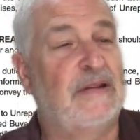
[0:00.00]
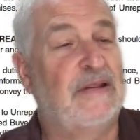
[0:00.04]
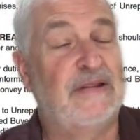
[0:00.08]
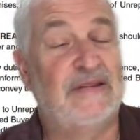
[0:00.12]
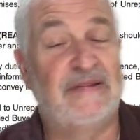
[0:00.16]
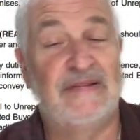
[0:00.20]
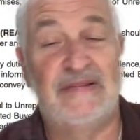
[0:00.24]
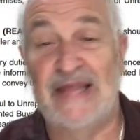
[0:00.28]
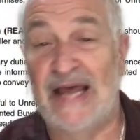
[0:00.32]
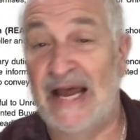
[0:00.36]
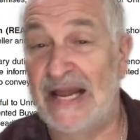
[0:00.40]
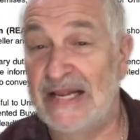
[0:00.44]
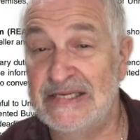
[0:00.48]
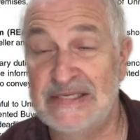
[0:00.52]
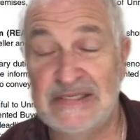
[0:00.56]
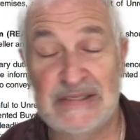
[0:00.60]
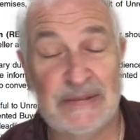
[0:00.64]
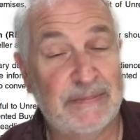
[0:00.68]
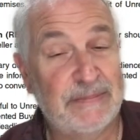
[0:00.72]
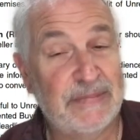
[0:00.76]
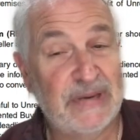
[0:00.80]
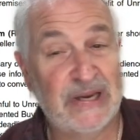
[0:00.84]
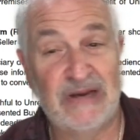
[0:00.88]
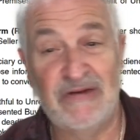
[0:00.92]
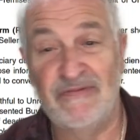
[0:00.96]
That's the
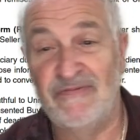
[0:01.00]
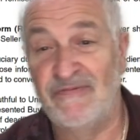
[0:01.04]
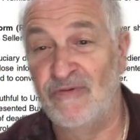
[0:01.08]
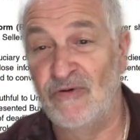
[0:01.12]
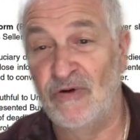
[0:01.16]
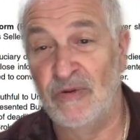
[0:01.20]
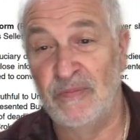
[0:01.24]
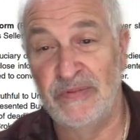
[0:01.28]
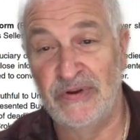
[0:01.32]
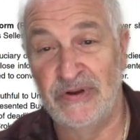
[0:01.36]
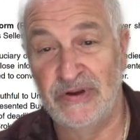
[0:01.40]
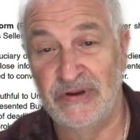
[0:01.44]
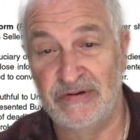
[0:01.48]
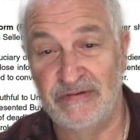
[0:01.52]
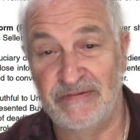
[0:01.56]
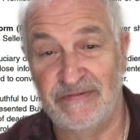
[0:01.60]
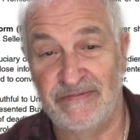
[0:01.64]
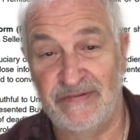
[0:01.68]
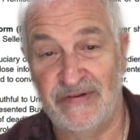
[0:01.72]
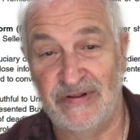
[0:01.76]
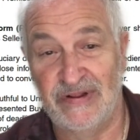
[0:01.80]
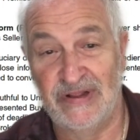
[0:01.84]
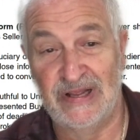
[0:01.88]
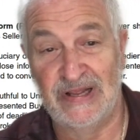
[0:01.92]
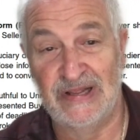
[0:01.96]
main form you're going to
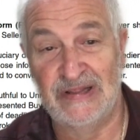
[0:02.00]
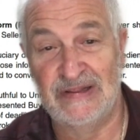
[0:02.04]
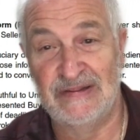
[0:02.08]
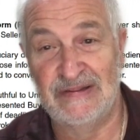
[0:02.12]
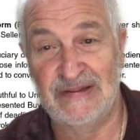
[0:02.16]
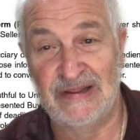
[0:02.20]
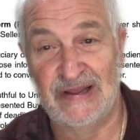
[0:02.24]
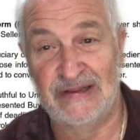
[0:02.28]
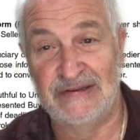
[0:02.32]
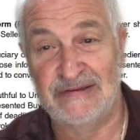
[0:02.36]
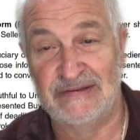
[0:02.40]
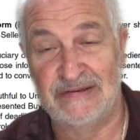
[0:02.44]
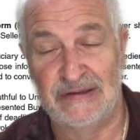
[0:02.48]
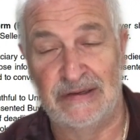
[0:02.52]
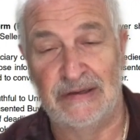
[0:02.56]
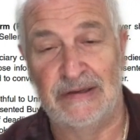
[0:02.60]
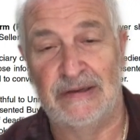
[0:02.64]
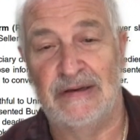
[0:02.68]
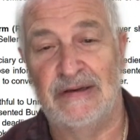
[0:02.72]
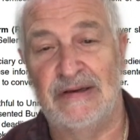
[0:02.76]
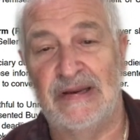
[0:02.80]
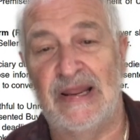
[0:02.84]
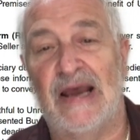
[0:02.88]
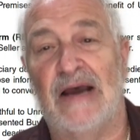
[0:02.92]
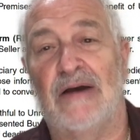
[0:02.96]
fill out. That's it.
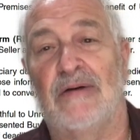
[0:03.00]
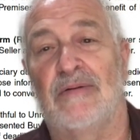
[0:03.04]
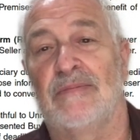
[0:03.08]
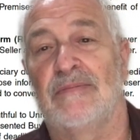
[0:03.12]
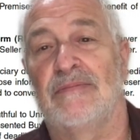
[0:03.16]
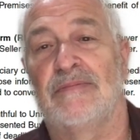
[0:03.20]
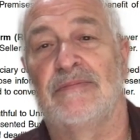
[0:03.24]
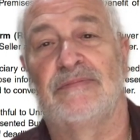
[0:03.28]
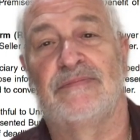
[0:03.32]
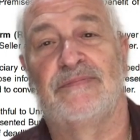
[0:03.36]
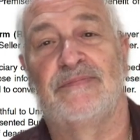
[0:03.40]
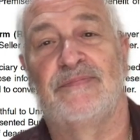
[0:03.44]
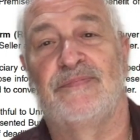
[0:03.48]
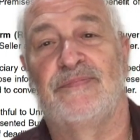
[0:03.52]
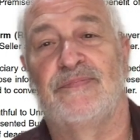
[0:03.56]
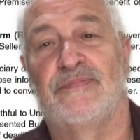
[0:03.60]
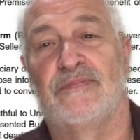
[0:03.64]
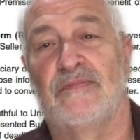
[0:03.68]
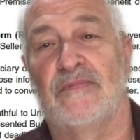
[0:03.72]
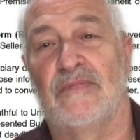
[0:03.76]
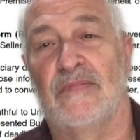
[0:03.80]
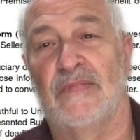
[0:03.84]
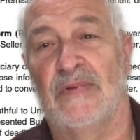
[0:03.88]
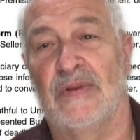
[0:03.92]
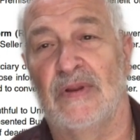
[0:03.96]
Now,
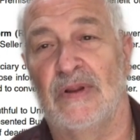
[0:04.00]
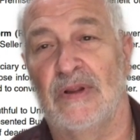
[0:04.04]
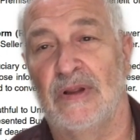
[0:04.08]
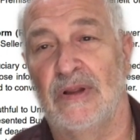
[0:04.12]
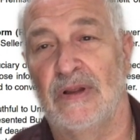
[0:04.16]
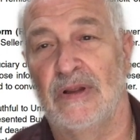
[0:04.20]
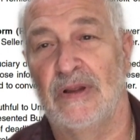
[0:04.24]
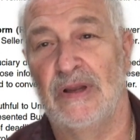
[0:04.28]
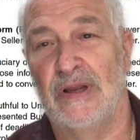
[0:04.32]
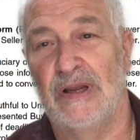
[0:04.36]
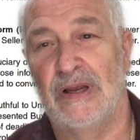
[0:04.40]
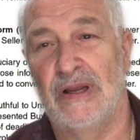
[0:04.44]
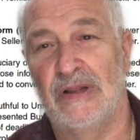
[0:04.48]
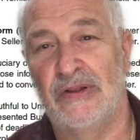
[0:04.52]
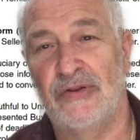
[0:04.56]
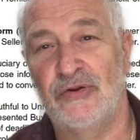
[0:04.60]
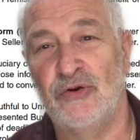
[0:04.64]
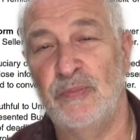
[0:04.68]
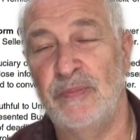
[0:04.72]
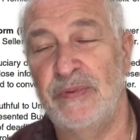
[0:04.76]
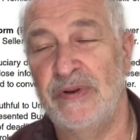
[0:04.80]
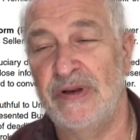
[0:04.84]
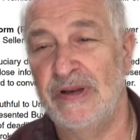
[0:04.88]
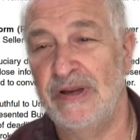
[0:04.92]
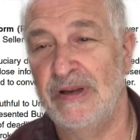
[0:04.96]
a
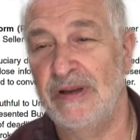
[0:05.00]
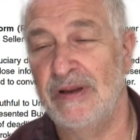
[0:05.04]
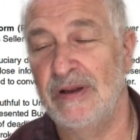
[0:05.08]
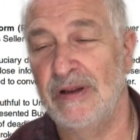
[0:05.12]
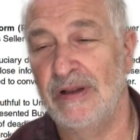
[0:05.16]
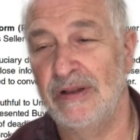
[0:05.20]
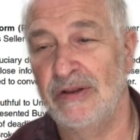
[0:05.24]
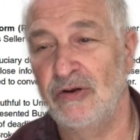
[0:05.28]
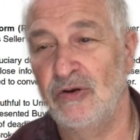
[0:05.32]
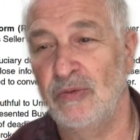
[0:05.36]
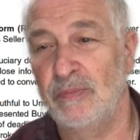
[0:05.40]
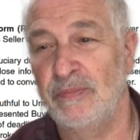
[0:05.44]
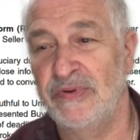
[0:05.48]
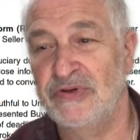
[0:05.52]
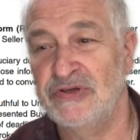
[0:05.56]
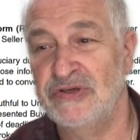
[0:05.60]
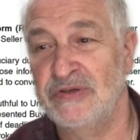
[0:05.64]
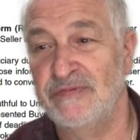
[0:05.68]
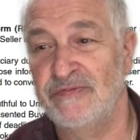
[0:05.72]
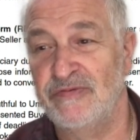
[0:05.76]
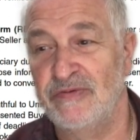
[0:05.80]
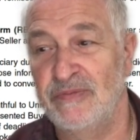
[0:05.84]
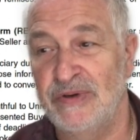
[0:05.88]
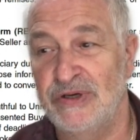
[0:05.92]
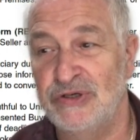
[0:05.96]
little
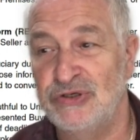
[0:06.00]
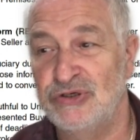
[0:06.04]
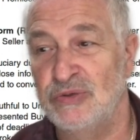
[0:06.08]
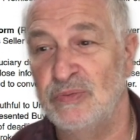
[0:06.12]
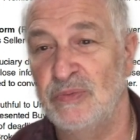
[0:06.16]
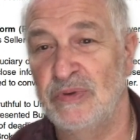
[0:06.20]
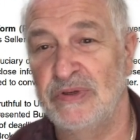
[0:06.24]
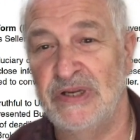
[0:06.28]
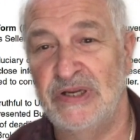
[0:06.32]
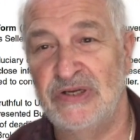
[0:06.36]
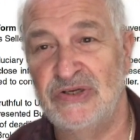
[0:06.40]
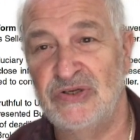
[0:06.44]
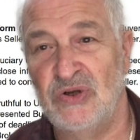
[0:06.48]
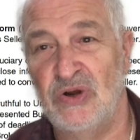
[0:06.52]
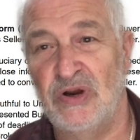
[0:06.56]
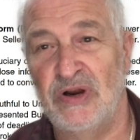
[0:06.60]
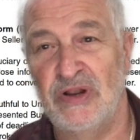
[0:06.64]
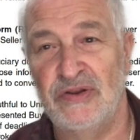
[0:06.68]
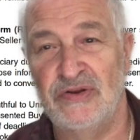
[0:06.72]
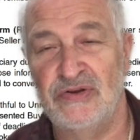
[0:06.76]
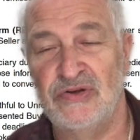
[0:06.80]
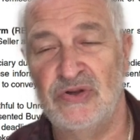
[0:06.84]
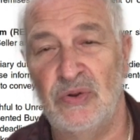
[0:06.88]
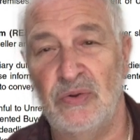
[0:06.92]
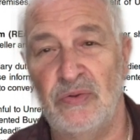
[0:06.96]
misinformation when they started
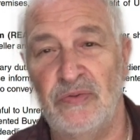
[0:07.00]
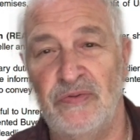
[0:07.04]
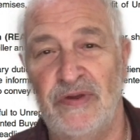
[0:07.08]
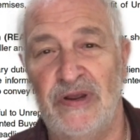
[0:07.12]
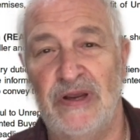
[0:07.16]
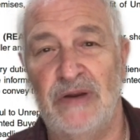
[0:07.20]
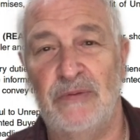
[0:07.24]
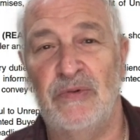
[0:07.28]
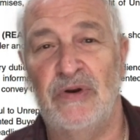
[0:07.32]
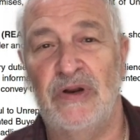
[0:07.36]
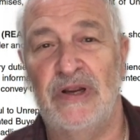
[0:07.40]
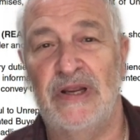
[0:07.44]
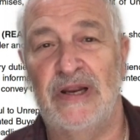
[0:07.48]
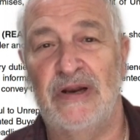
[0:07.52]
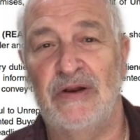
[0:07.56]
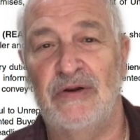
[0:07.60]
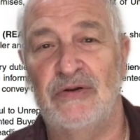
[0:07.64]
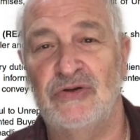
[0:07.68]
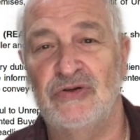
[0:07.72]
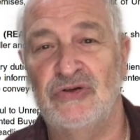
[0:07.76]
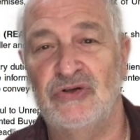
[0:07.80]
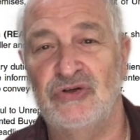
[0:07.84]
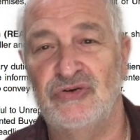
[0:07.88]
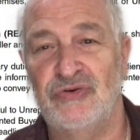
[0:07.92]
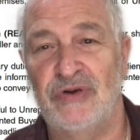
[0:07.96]
this whole thing. I'm going to get it
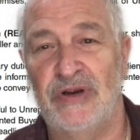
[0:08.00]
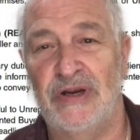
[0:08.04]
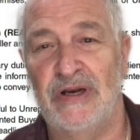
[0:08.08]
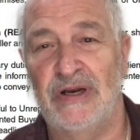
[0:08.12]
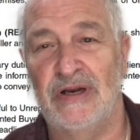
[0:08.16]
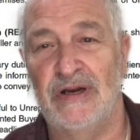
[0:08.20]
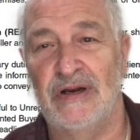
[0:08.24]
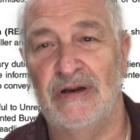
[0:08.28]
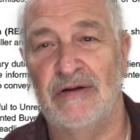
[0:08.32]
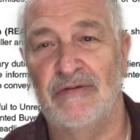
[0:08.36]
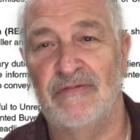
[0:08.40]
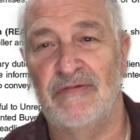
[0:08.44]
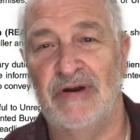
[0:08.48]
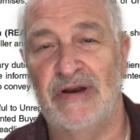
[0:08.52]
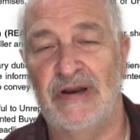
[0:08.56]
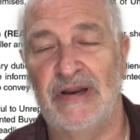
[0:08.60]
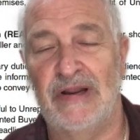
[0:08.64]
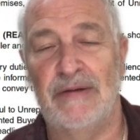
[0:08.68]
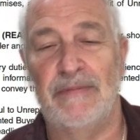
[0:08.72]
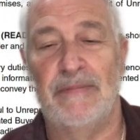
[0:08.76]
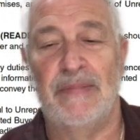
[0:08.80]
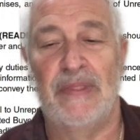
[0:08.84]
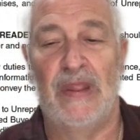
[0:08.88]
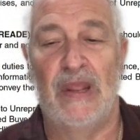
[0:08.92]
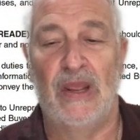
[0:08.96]
straight right
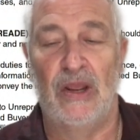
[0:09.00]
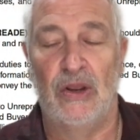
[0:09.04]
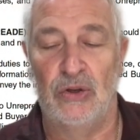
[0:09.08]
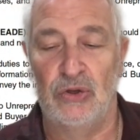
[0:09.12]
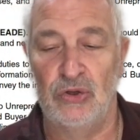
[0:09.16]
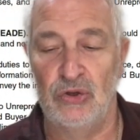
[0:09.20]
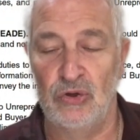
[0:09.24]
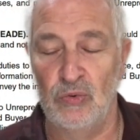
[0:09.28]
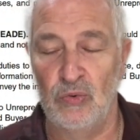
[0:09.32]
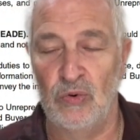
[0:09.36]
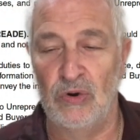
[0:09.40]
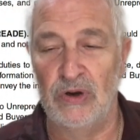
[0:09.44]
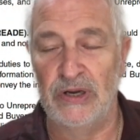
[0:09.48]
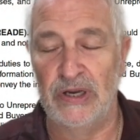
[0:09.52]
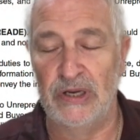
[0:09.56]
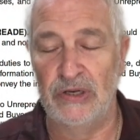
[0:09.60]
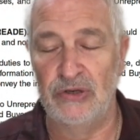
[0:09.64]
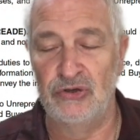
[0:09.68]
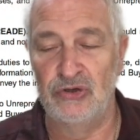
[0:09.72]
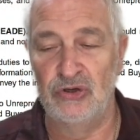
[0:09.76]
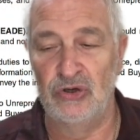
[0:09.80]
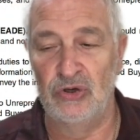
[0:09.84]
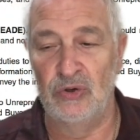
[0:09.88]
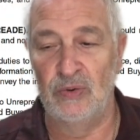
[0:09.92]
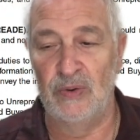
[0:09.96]
now. You walk
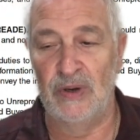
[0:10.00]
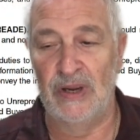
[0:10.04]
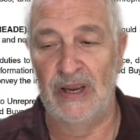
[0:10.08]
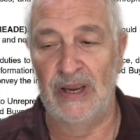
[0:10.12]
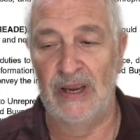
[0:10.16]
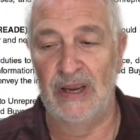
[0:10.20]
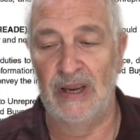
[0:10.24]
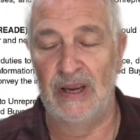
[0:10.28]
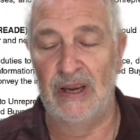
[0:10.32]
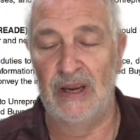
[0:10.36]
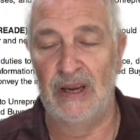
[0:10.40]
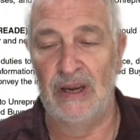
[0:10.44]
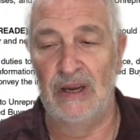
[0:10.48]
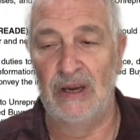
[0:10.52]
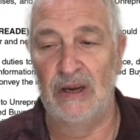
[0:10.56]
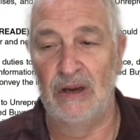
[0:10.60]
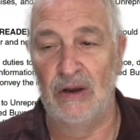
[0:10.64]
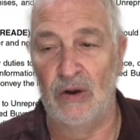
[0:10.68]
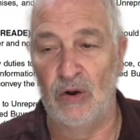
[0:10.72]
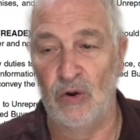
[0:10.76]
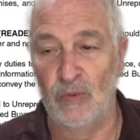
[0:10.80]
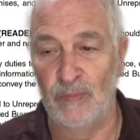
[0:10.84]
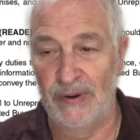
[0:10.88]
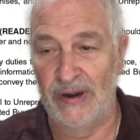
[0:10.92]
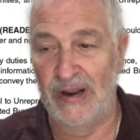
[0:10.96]
into a
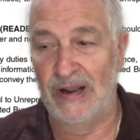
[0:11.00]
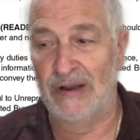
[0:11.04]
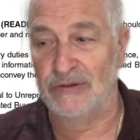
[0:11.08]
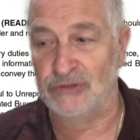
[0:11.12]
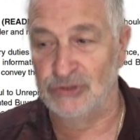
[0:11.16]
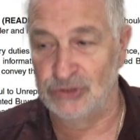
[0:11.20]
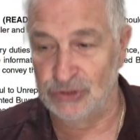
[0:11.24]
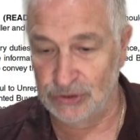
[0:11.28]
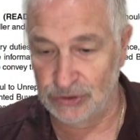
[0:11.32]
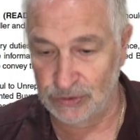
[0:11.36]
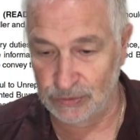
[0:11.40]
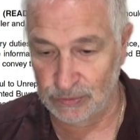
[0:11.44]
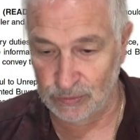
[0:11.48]
open house.